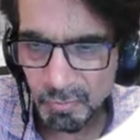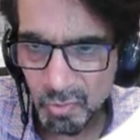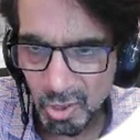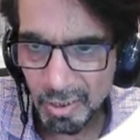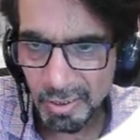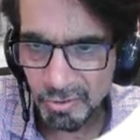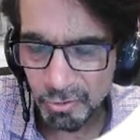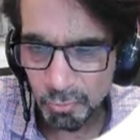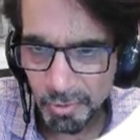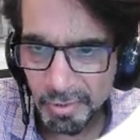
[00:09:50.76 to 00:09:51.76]
current density,
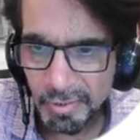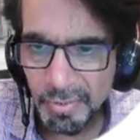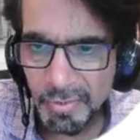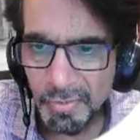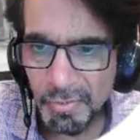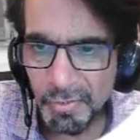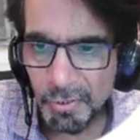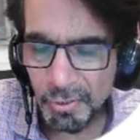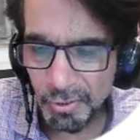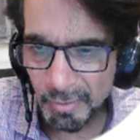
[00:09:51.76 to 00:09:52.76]
sorry,
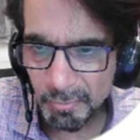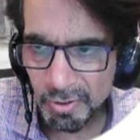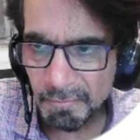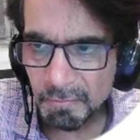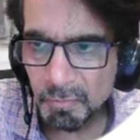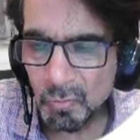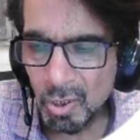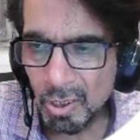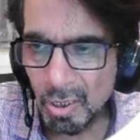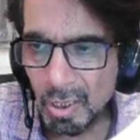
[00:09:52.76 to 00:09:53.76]
in EMT.
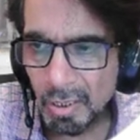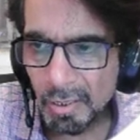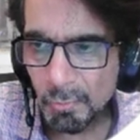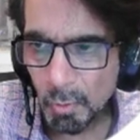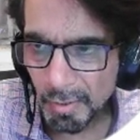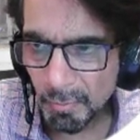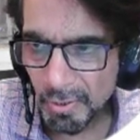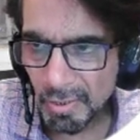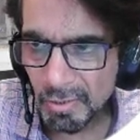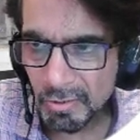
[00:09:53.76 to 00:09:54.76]
In quantum
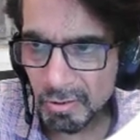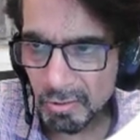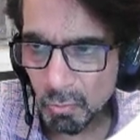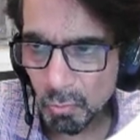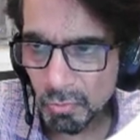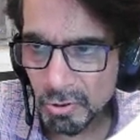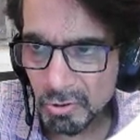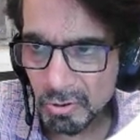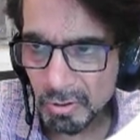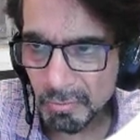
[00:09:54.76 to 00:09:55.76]
mechanics, rho
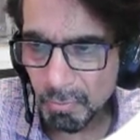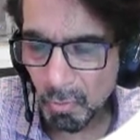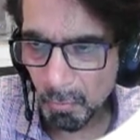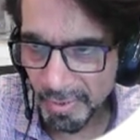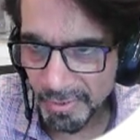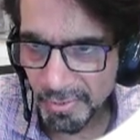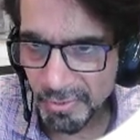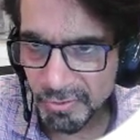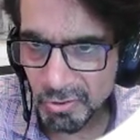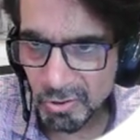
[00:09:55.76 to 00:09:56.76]
is probability
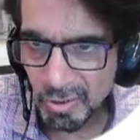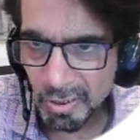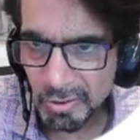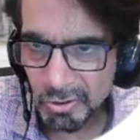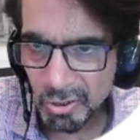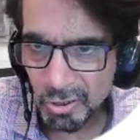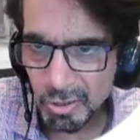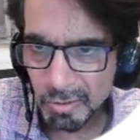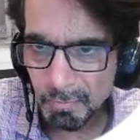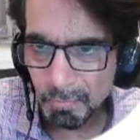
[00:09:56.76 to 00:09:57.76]
density and J
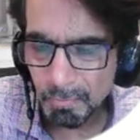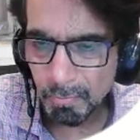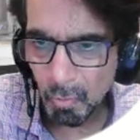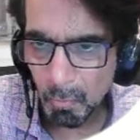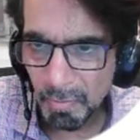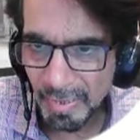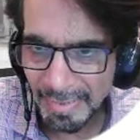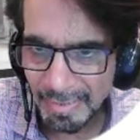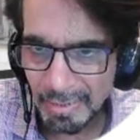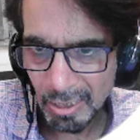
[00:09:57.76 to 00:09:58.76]
is
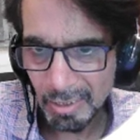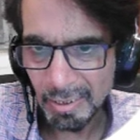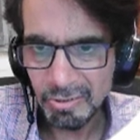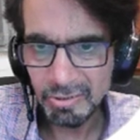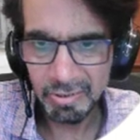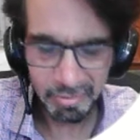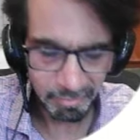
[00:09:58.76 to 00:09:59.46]
probability current density.